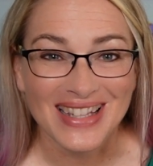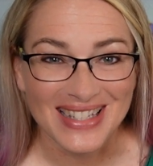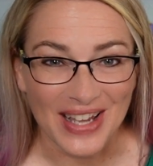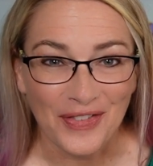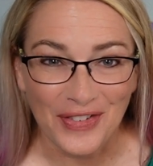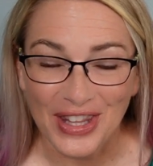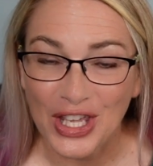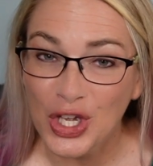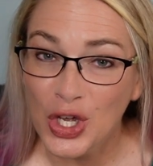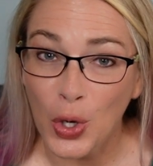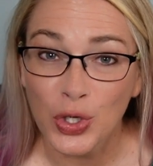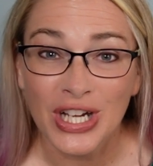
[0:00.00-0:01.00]
definitely
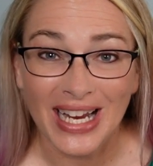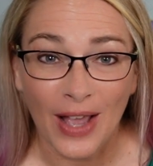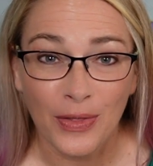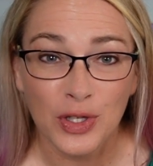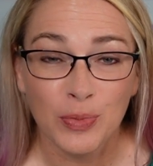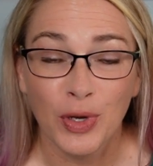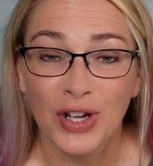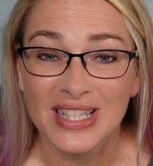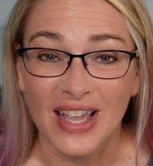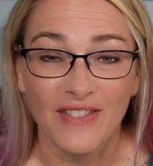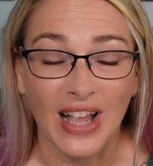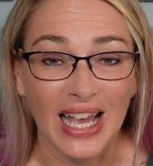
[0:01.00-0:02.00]
go check out those books.
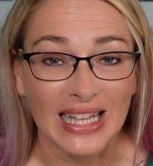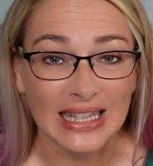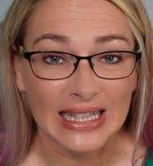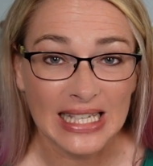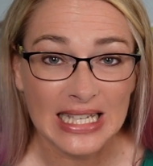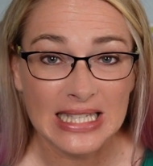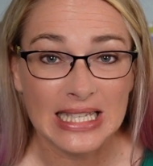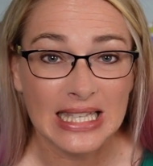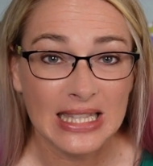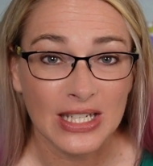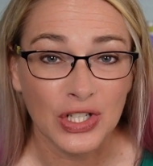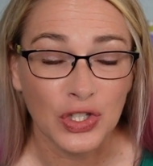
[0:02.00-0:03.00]
I've got links
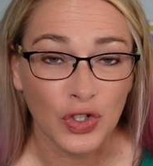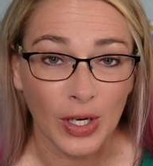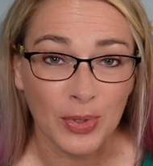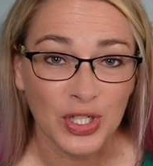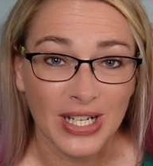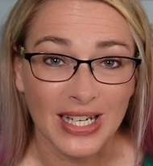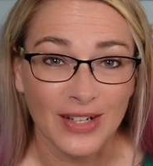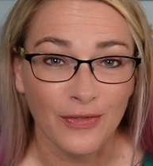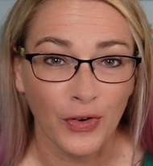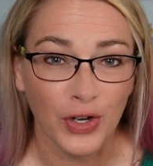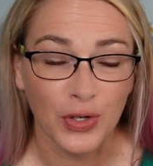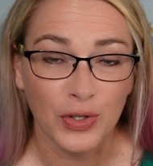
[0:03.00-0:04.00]
in the description
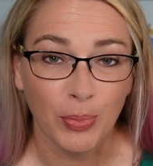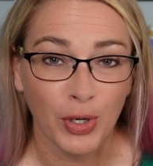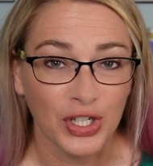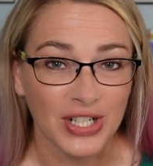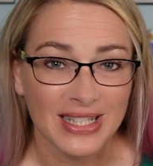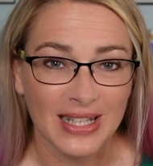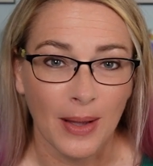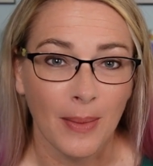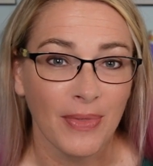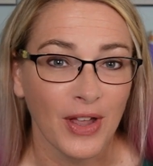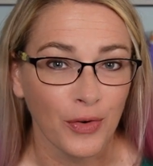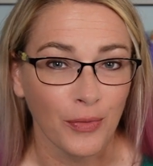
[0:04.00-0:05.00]
for you to purchase
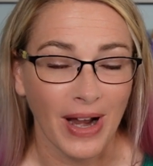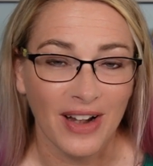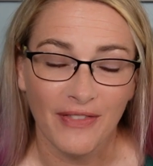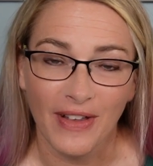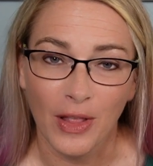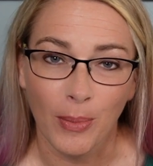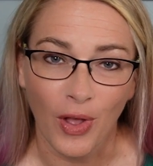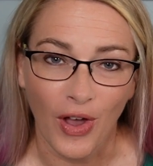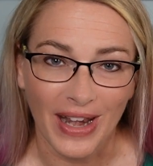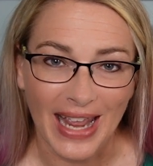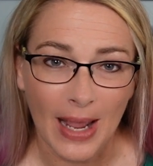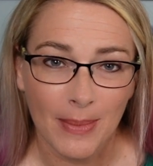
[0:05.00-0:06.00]
them. They're right available
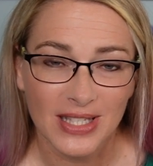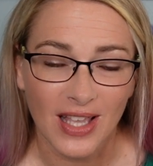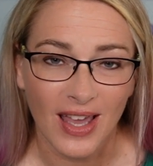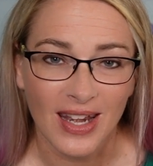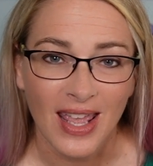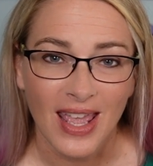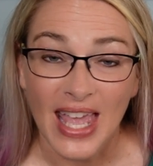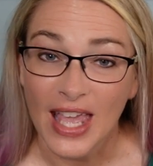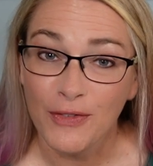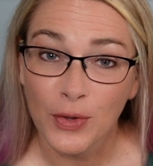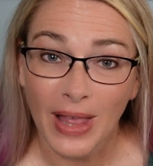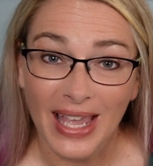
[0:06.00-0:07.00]
on Amazon.
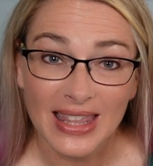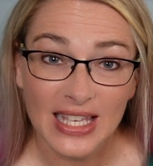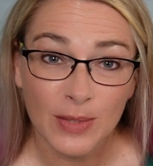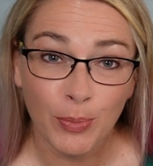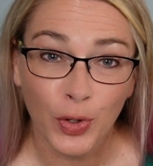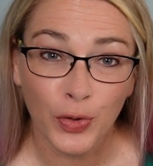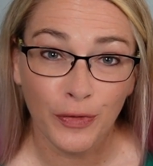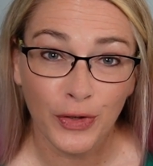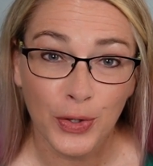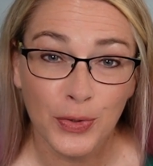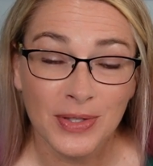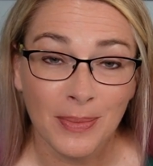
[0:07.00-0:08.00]
If you like these book
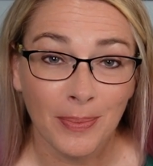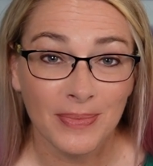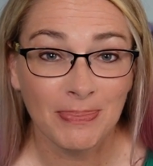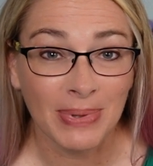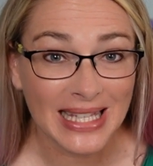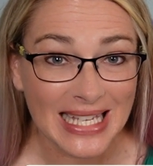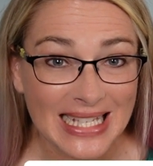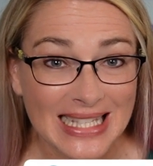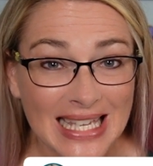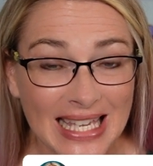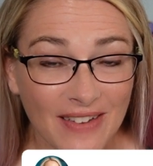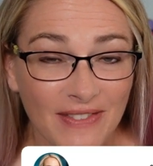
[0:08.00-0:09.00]
reviews, please
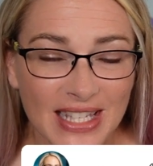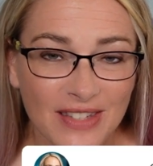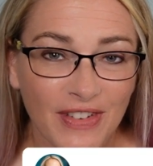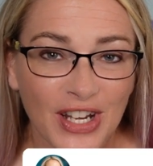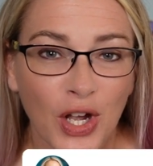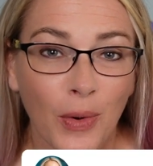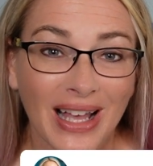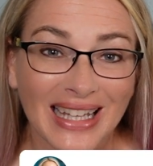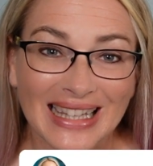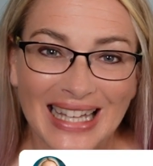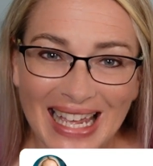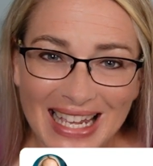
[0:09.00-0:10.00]
give this video a
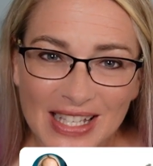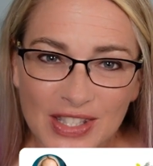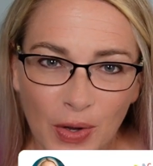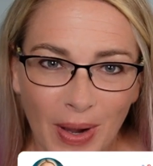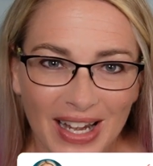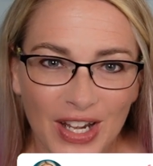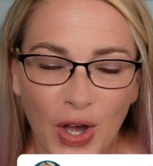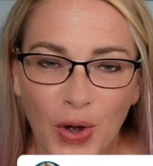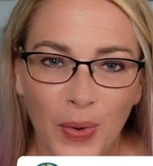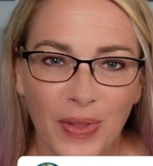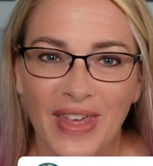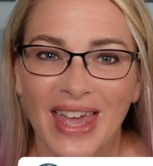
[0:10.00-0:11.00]
like so I
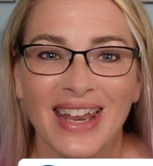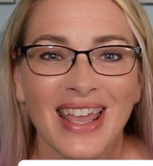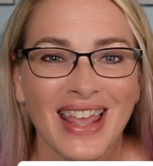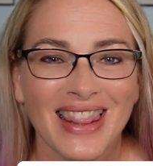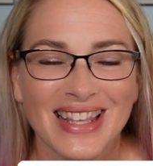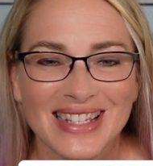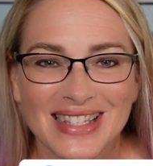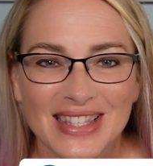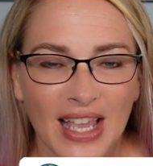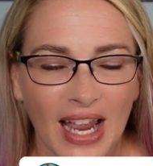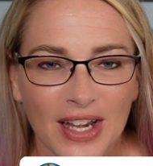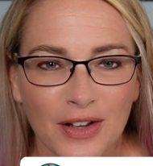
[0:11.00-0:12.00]
know that this is the
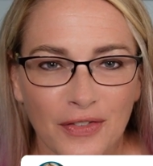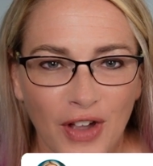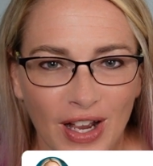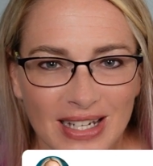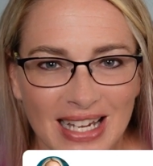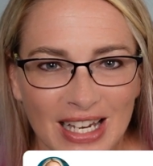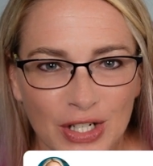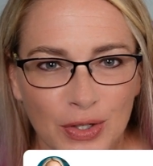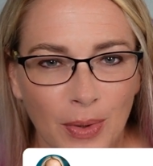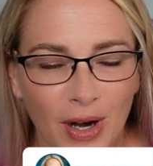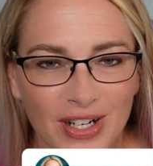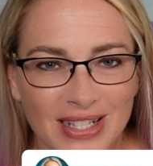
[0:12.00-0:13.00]
kind of content
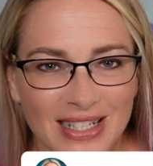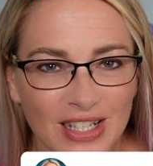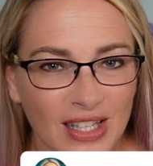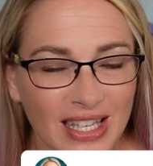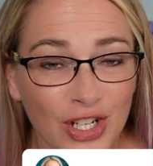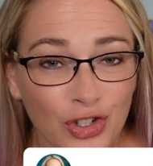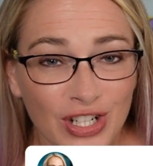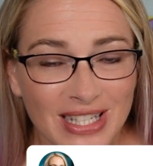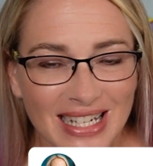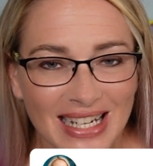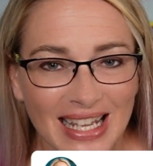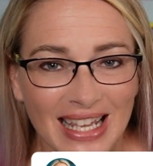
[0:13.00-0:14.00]
you are still
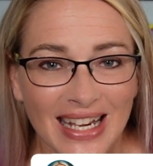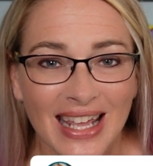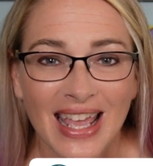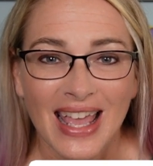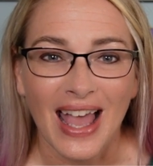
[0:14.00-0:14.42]
interested in.